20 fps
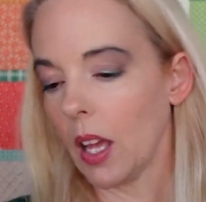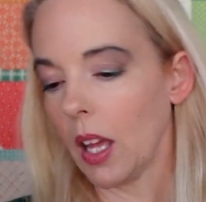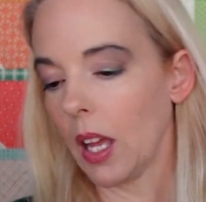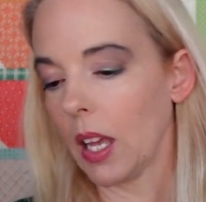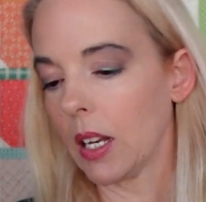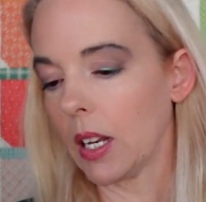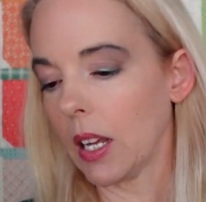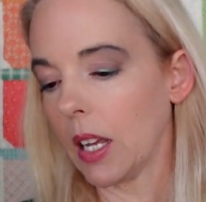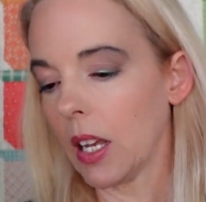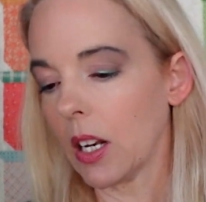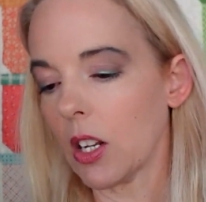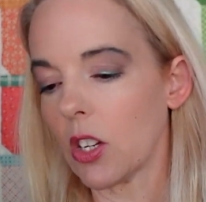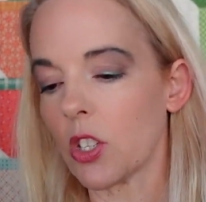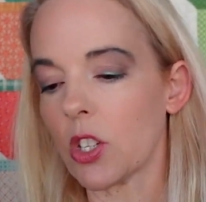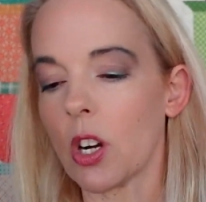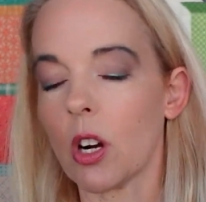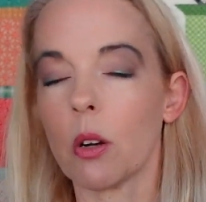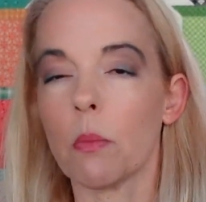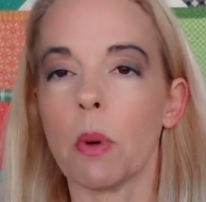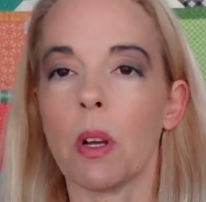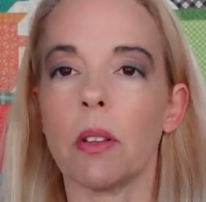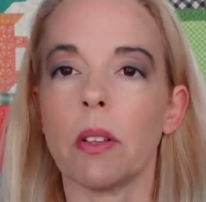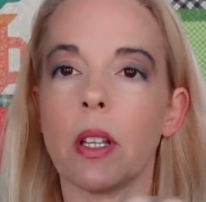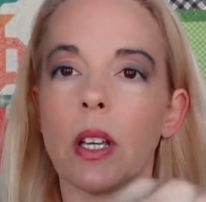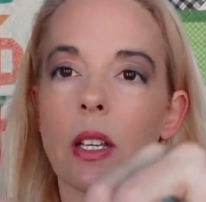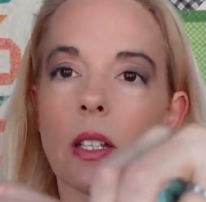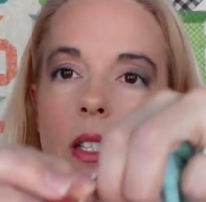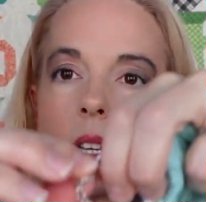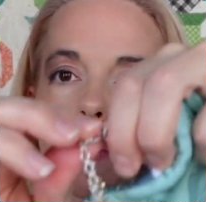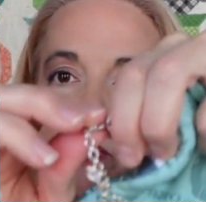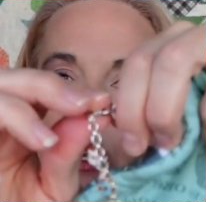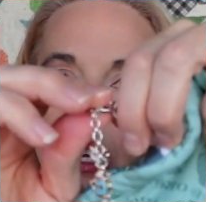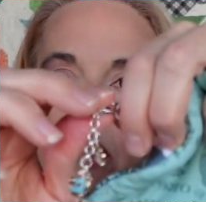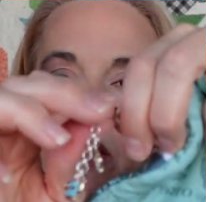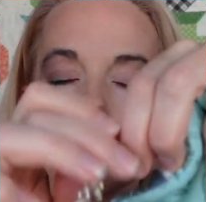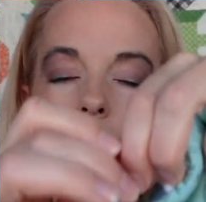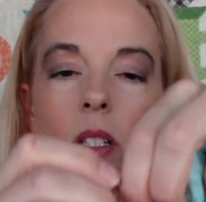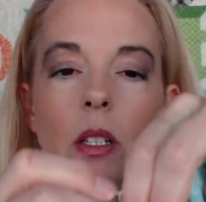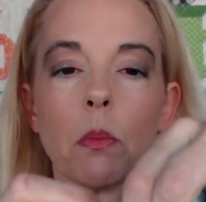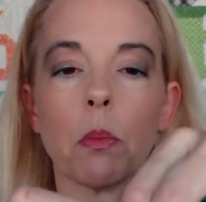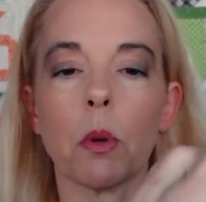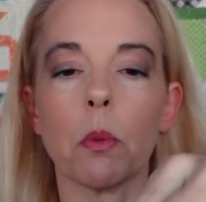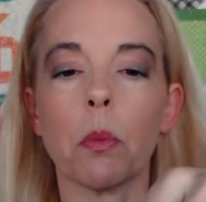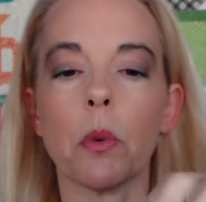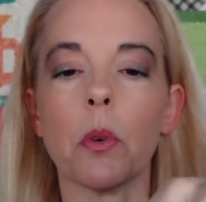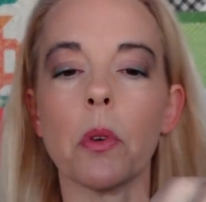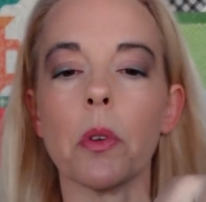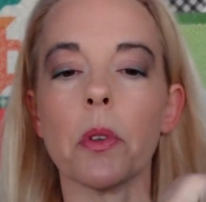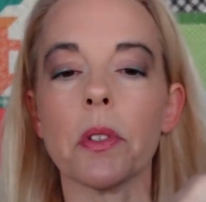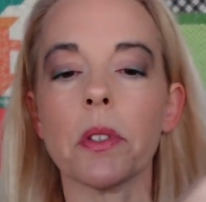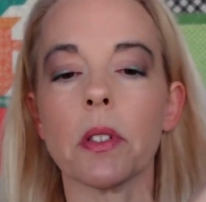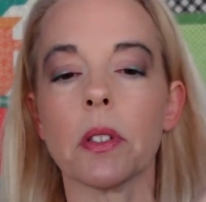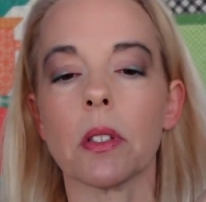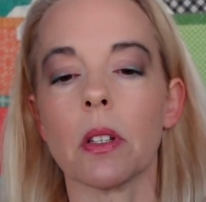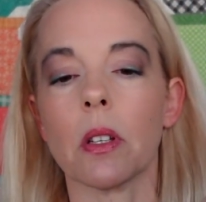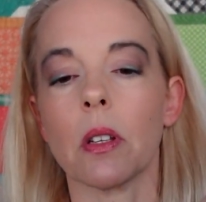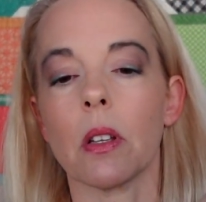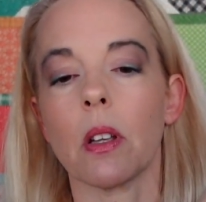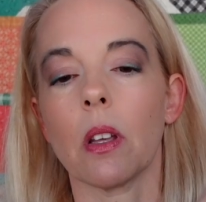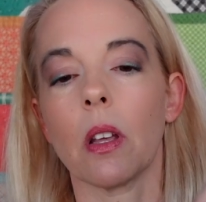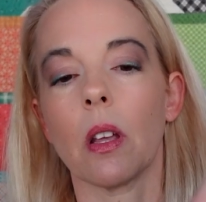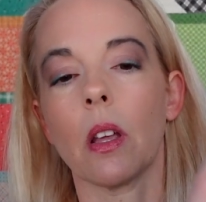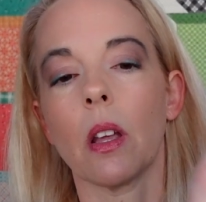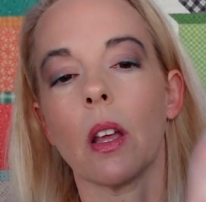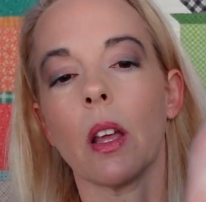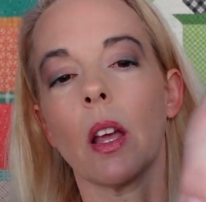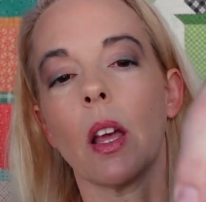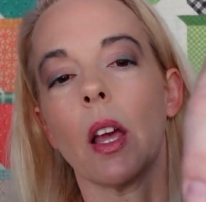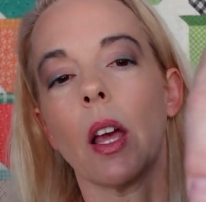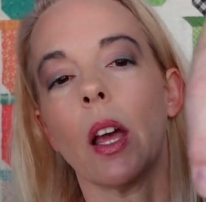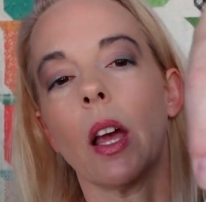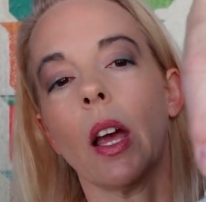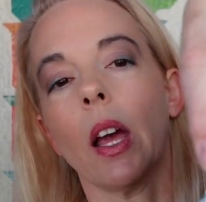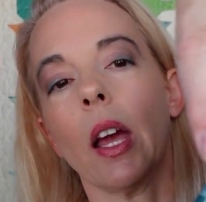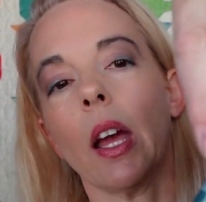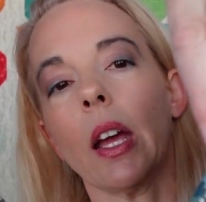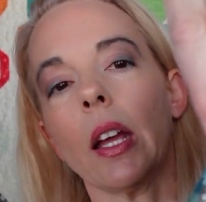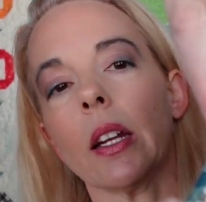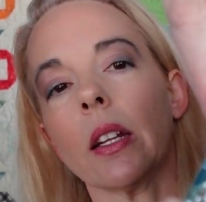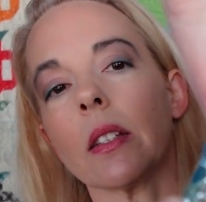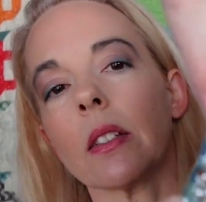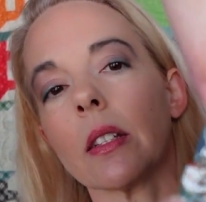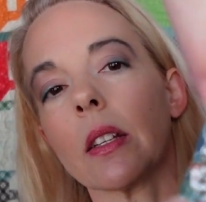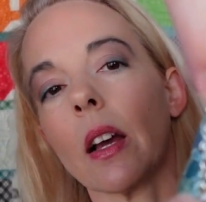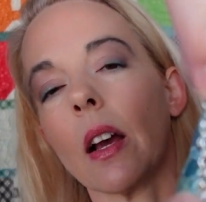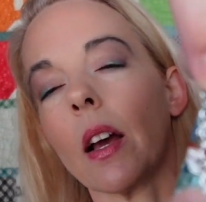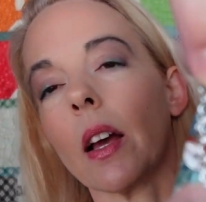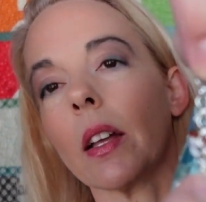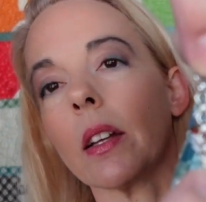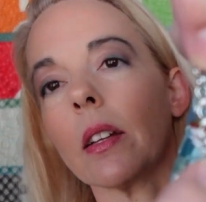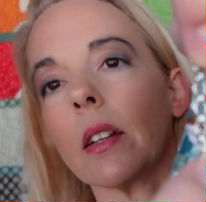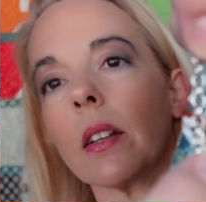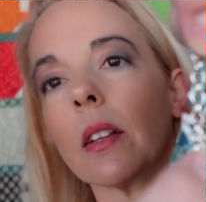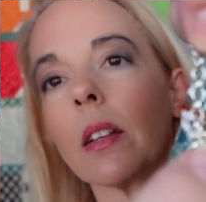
And I had a charm on these. I make the zipper pulls, and it's got